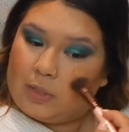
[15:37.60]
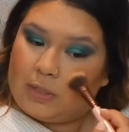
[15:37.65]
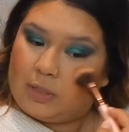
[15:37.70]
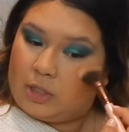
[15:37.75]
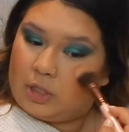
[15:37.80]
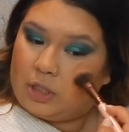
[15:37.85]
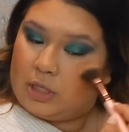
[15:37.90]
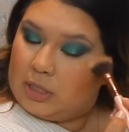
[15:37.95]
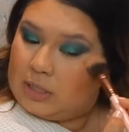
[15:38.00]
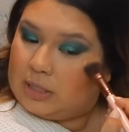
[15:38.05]

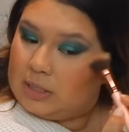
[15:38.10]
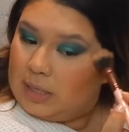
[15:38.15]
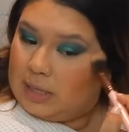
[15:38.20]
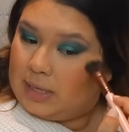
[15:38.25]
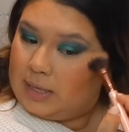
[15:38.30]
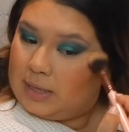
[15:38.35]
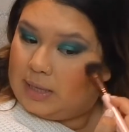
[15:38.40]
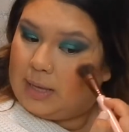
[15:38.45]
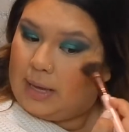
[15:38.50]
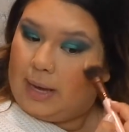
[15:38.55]
just
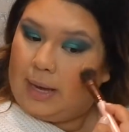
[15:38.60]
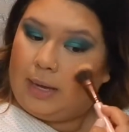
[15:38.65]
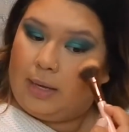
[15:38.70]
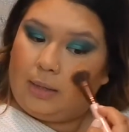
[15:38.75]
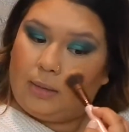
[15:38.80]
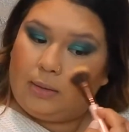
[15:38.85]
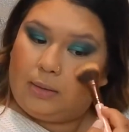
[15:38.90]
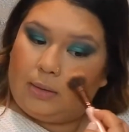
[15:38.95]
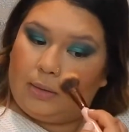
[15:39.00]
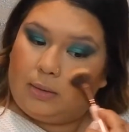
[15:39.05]
like that.
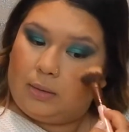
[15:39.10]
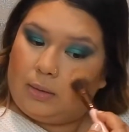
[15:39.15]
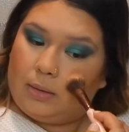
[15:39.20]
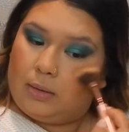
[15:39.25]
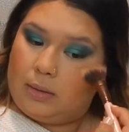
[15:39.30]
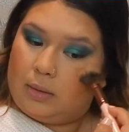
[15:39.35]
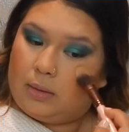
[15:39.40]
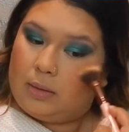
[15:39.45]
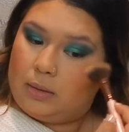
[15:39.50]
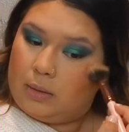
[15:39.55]

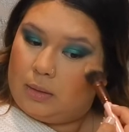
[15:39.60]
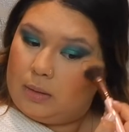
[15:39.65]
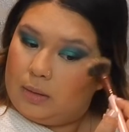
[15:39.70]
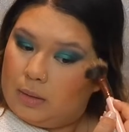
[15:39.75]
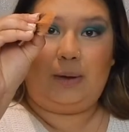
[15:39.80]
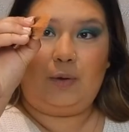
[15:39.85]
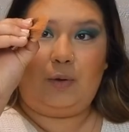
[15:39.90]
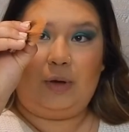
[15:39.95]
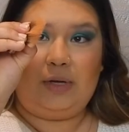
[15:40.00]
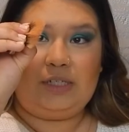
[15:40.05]

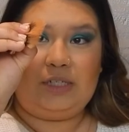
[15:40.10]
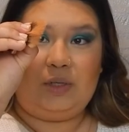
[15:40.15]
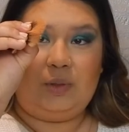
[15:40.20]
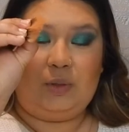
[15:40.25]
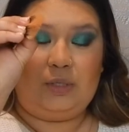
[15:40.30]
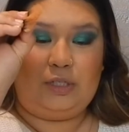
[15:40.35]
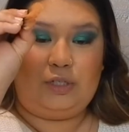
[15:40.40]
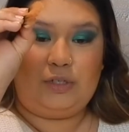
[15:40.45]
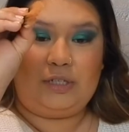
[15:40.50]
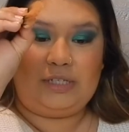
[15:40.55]
I'm going to
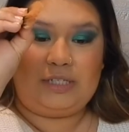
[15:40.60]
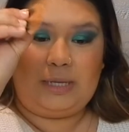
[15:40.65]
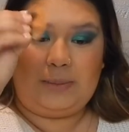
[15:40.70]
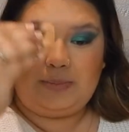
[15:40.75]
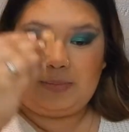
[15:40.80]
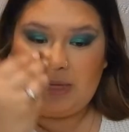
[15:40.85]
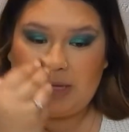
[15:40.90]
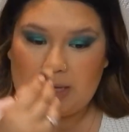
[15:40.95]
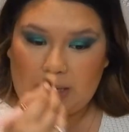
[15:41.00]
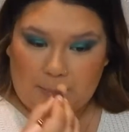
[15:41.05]
do the same
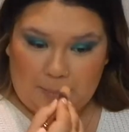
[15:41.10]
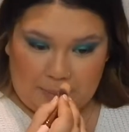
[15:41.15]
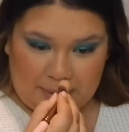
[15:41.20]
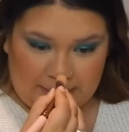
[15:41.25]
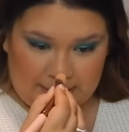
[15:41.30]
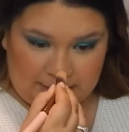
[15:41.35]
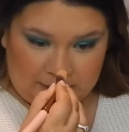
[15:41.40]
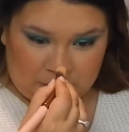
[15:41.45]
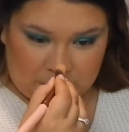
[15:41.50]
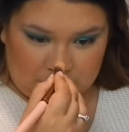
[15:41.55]
thing,
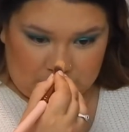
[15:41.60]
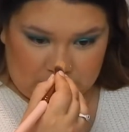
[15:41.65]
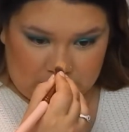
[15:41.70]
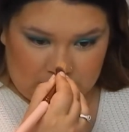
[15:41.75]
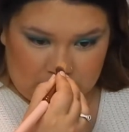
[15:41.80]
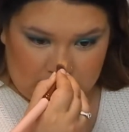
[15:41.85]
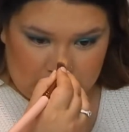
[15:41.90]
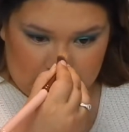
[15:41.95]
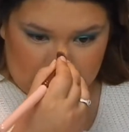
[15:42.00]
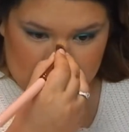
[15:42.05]
pinch
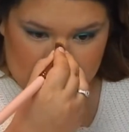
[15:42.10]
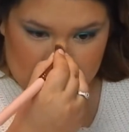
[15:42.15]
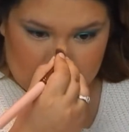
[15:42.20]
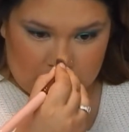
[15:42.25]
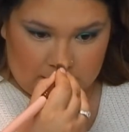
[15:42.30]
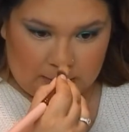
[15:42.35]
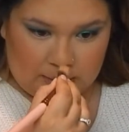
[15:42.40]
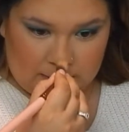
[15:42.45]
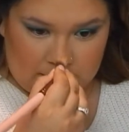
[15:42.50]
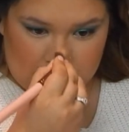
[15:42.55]

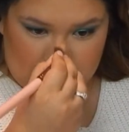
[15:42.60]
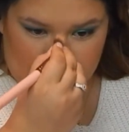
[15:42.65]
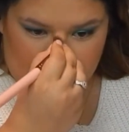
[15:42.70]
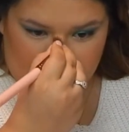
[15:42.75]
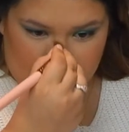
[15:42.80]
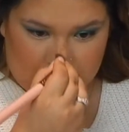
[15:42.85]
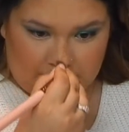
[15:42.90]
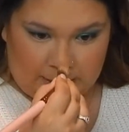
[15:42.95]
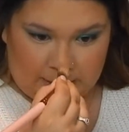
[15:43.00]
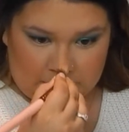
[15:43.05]
the
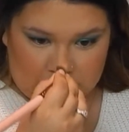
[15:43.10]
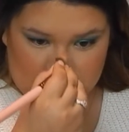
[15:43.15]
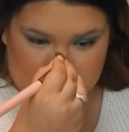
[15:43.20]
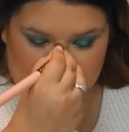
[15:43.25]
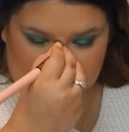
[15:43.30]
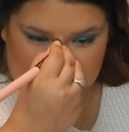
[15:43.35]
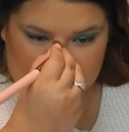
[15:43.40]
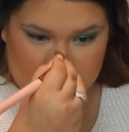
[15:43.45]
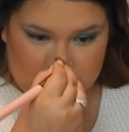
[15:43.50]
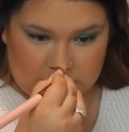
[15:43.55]
brush
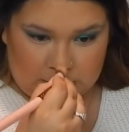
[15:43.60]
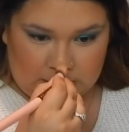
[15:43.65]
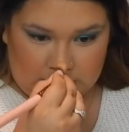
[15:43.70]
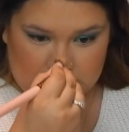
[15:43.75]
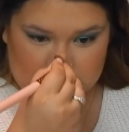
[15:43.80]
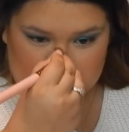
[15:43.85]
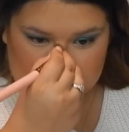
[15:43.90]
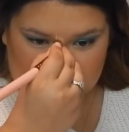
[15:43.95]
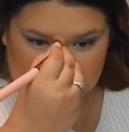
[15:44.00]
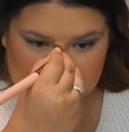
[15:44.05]
and
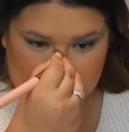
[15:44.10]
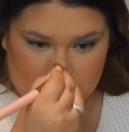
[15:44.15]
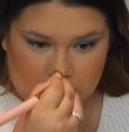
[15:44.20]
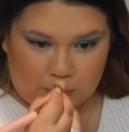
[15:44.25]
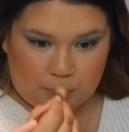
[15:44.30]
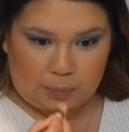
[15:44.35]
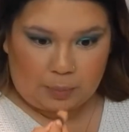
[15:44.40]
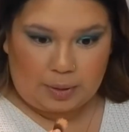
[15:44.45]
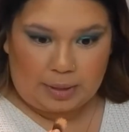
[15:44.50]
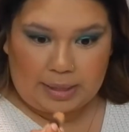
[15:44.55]
just
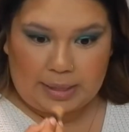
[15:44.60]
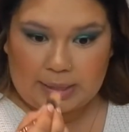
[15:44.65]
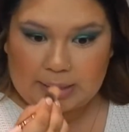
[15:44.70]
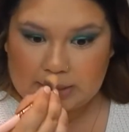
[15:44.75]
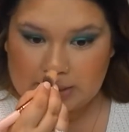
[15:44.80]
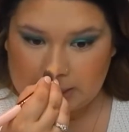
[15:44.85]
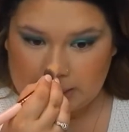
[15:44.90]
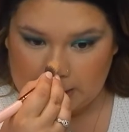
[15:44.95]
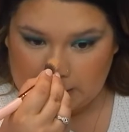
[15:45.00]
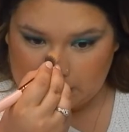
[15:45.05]
run it
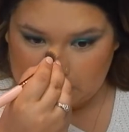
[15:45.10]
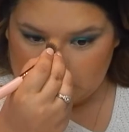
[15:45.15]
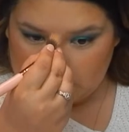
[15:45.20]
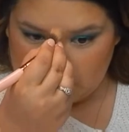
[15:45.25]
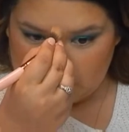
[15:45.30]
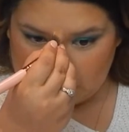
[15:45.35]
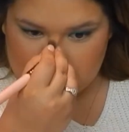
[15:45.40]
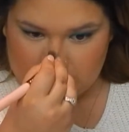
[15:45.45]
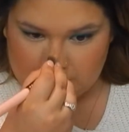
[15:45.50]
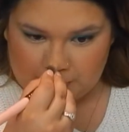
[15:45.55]

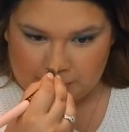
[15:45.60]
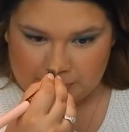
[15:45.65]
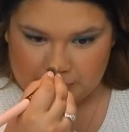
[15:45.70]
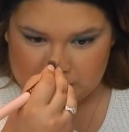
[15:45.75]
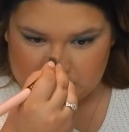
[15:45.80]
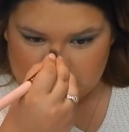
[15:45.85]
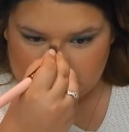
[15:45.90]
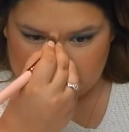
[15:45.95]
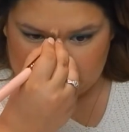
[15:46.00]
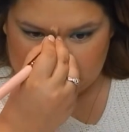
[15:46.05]
down the bridge
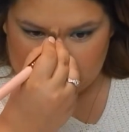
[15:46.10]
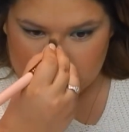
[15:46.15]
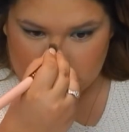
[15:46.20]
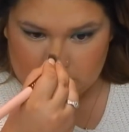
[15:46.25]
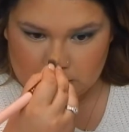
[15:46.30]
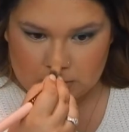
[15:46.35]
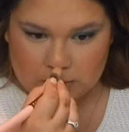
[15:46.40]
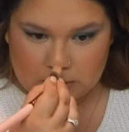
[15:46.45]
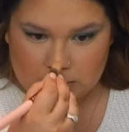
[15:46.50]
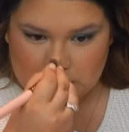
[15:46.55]
of my
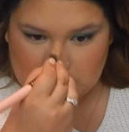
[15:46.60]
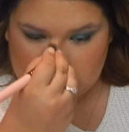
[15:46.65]
nose,